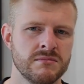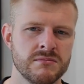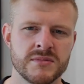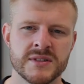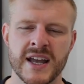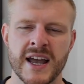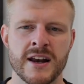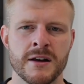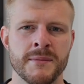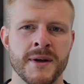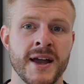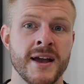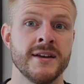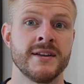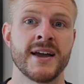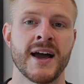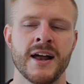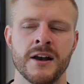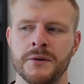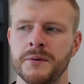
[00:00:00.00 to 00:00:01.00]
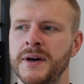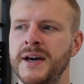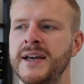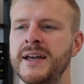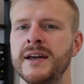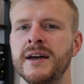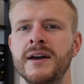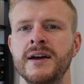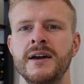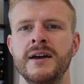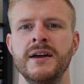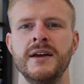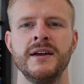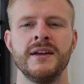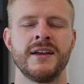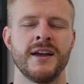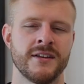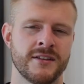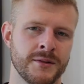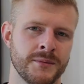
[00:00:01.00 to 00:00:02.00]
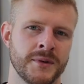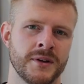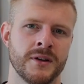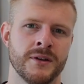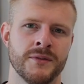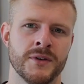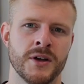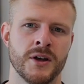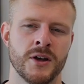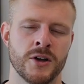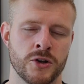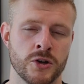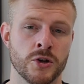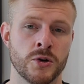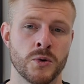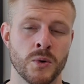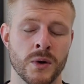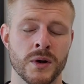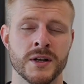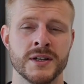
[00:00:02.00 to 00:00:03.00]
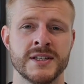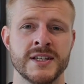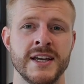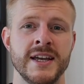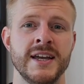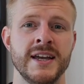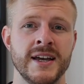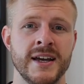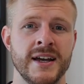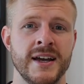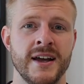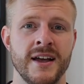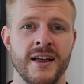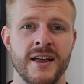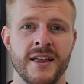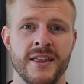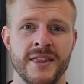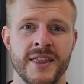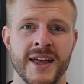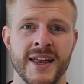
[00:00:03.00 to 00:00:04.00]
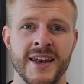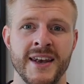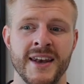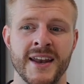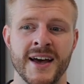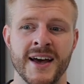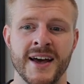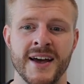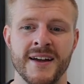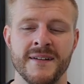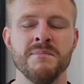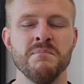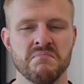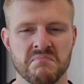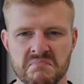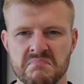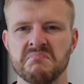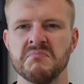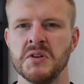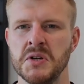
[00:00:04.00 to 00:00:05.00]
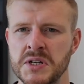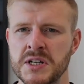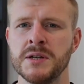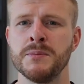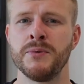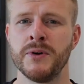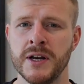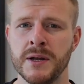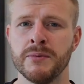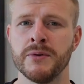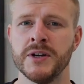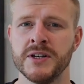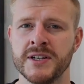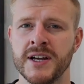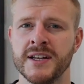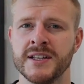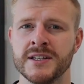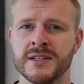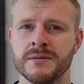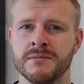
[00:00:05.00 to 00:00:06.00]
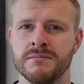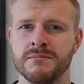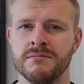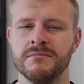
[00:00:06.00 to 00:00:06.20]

TaylorMade, Callaway, get something of a good quality, then usually pretty appreciated.